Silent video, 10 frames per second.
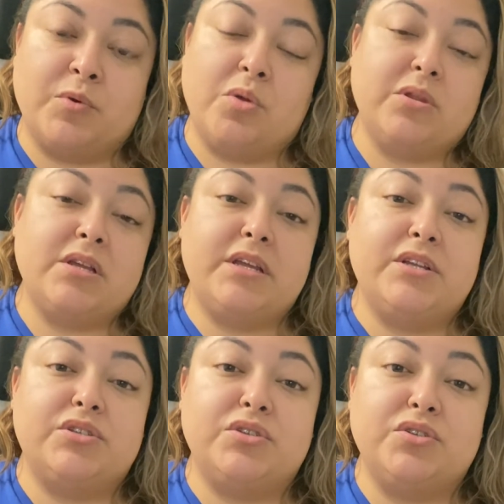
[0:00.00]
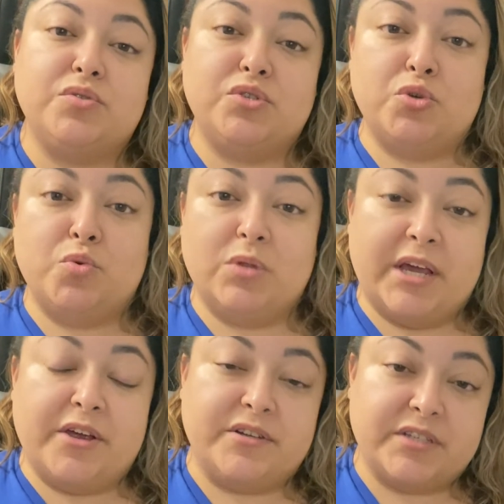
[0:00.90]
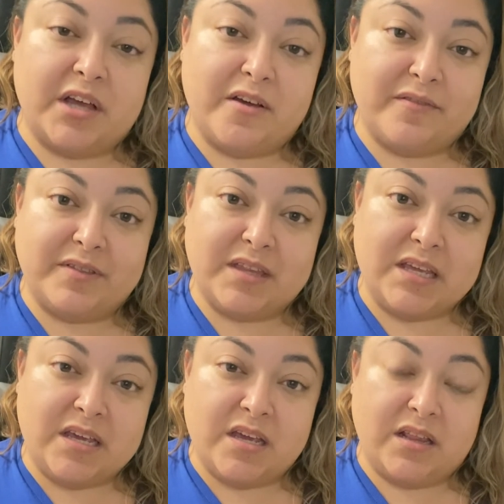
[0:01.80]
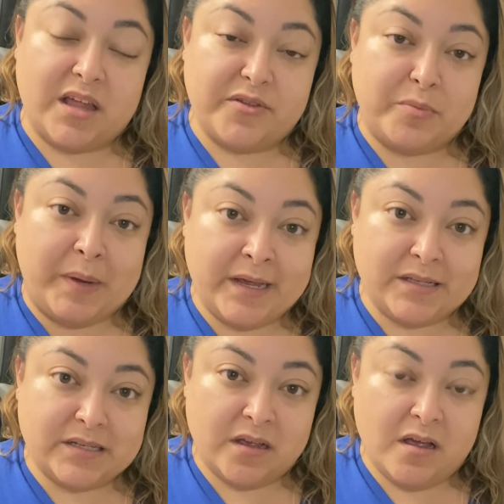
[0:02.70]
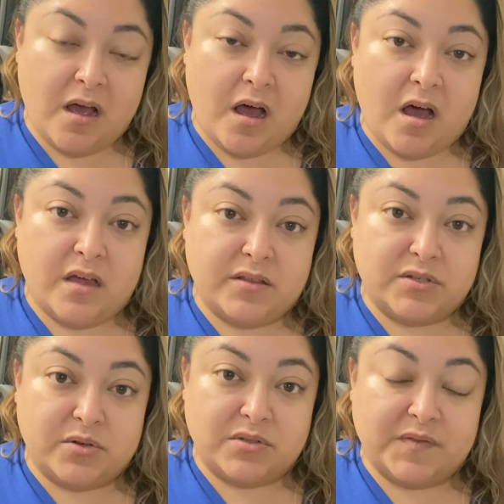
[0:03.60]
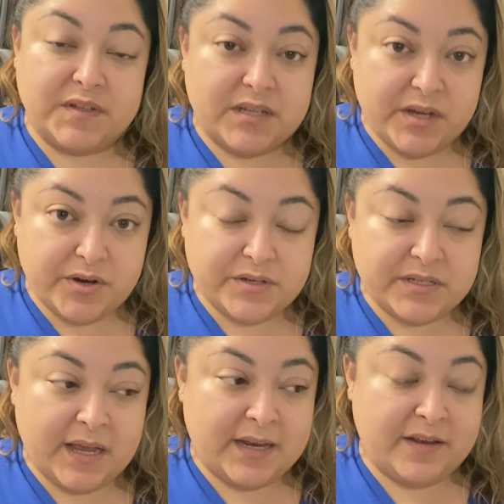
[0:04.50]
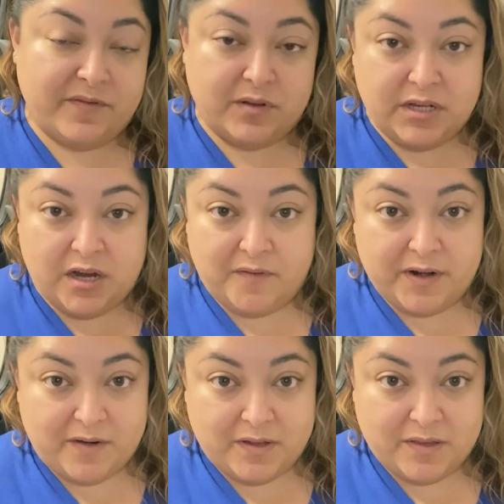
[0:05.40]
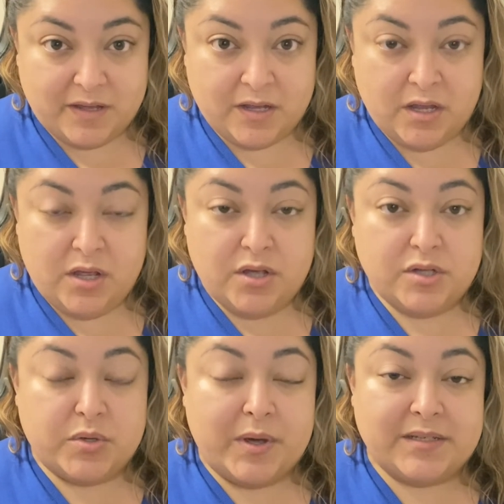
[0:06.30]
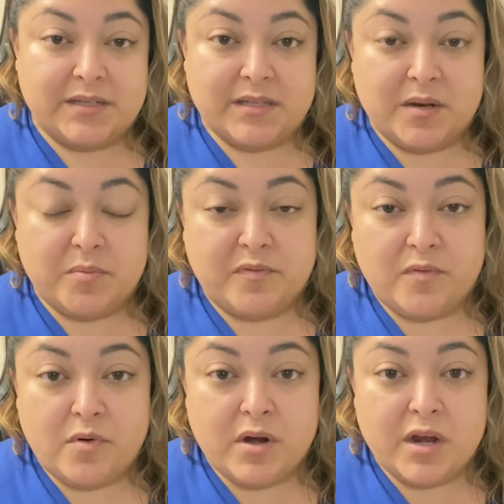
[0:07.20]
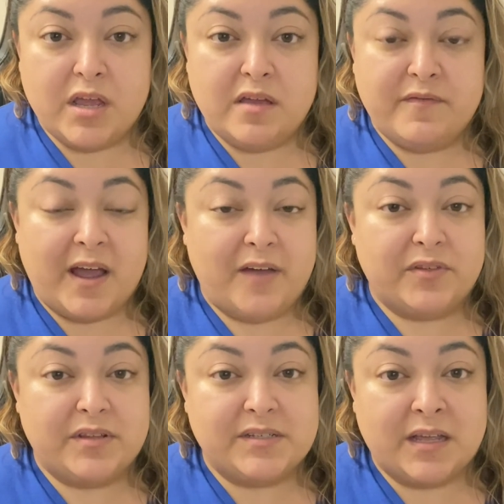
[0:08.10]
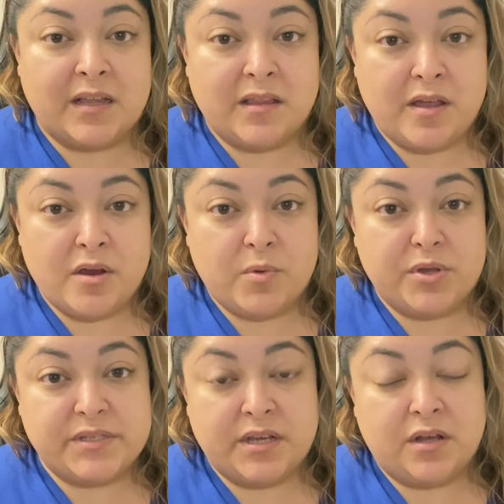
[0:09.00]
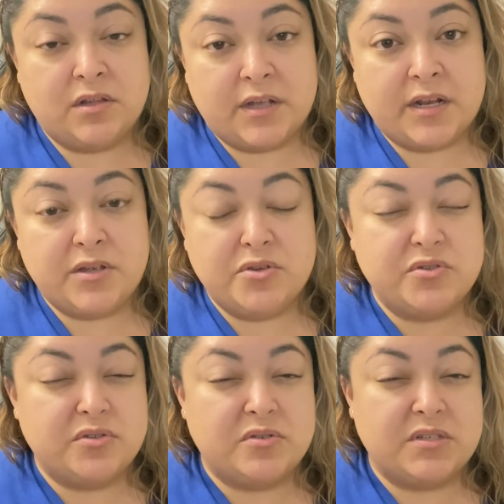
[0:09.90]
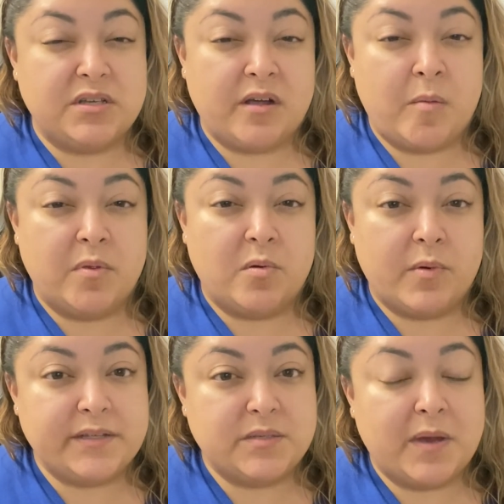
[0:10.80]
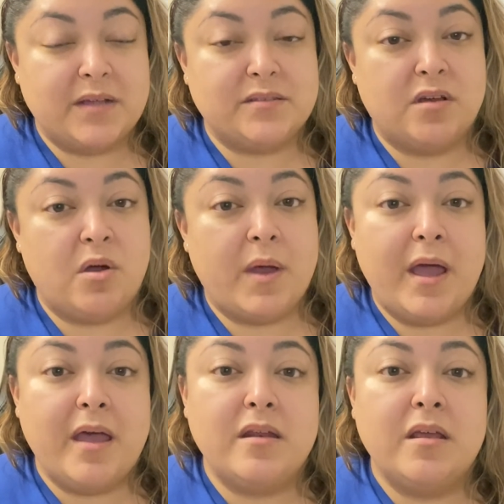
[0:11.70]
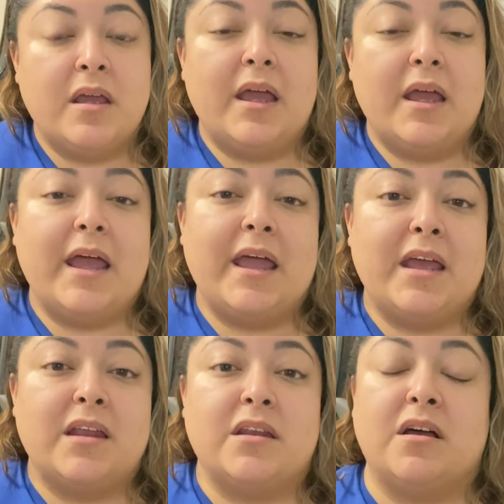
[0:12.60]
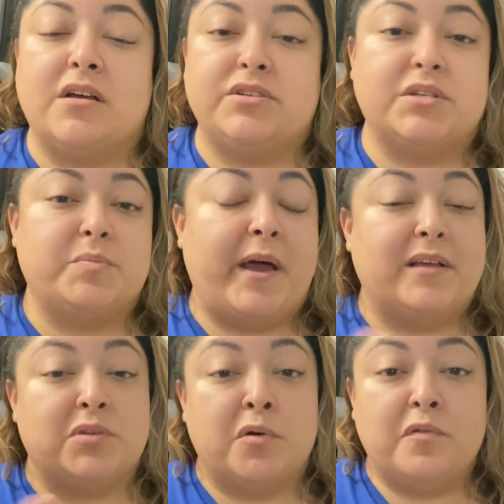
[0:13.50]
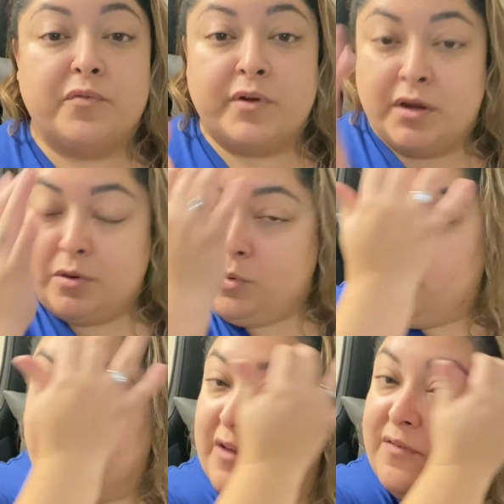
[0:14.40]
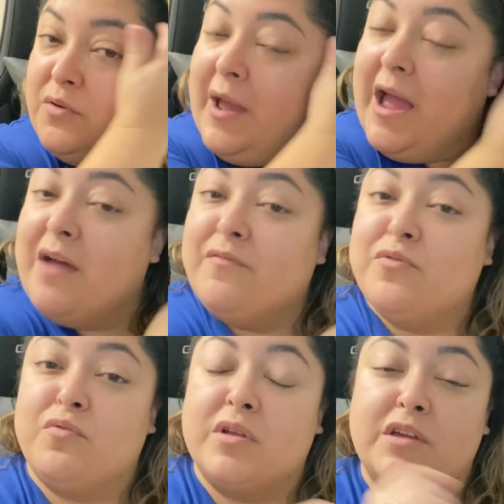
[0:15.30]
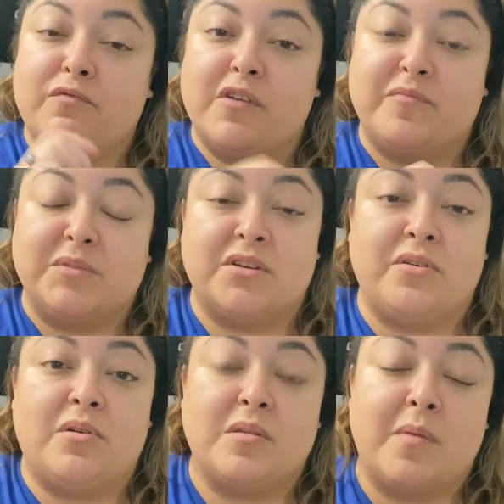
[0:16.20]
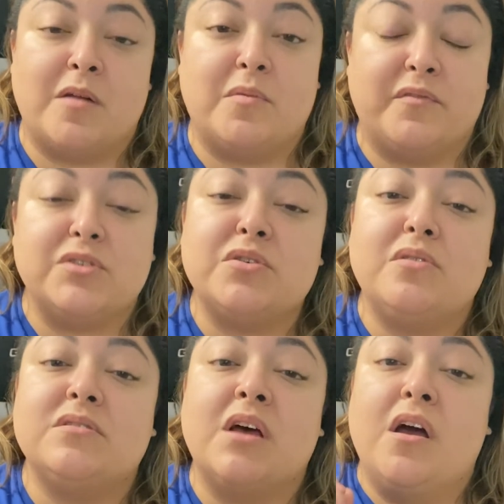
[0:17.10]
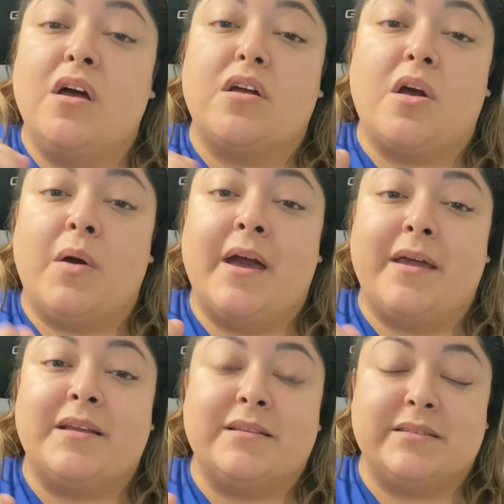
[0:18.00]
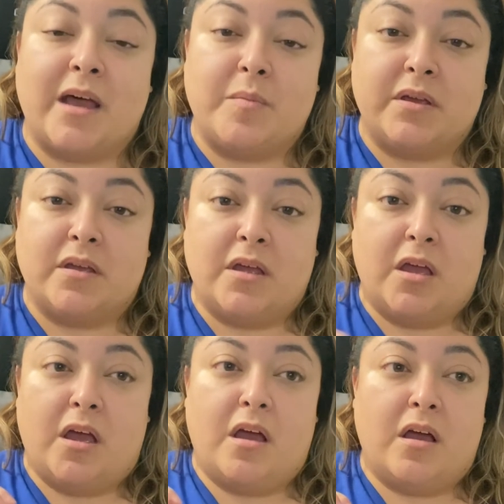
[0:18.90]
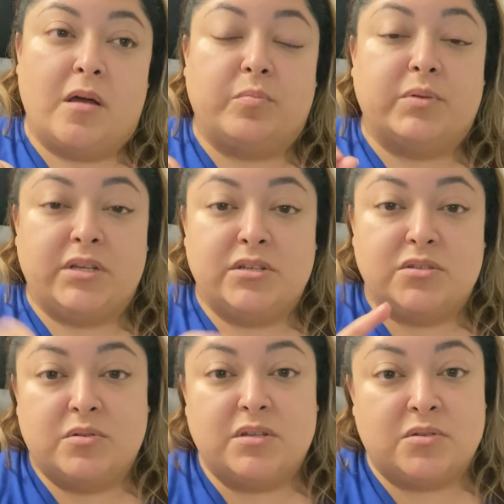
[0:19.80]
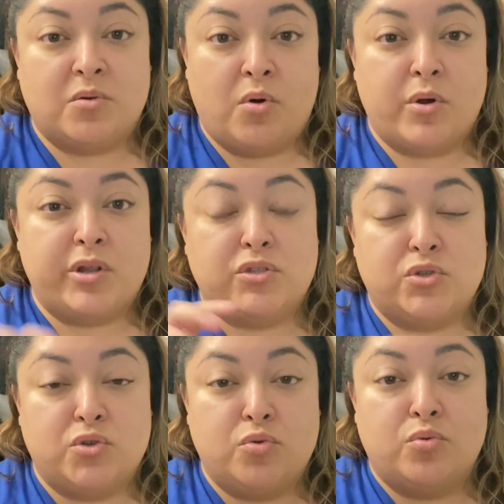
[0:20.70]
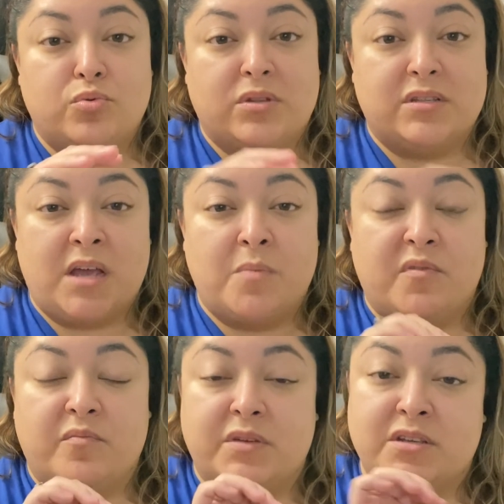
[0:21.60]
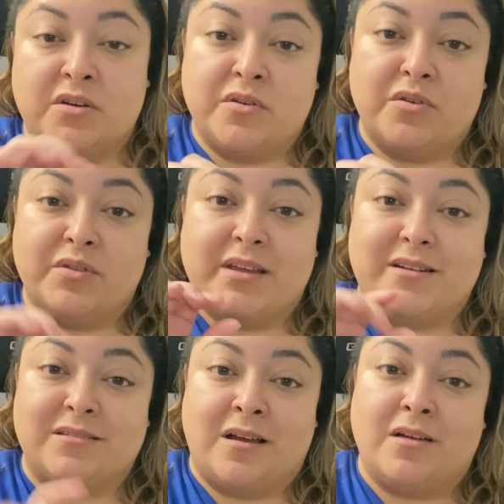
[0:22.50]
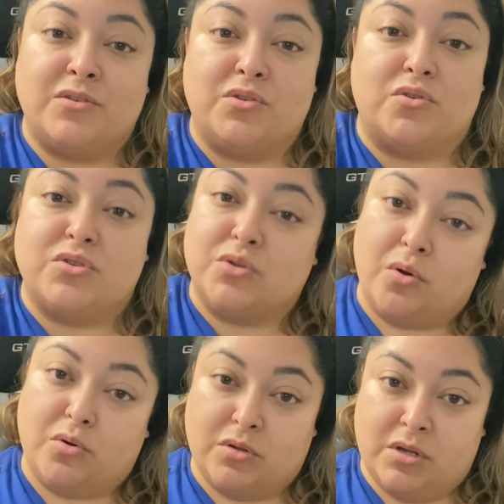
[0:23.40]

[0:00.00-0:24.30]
We only needed to do two layers of the leather paint on the soles of the sneakers and it fully covered everything. So as I stated before, if after the second layer, when you take a look at it, you still see a couple of white spots, go ahead and just pass over it. Or if you have the really rough material on the bottom of your soles, go ahead and dab it. Please do this according to the type of material that is on your sole.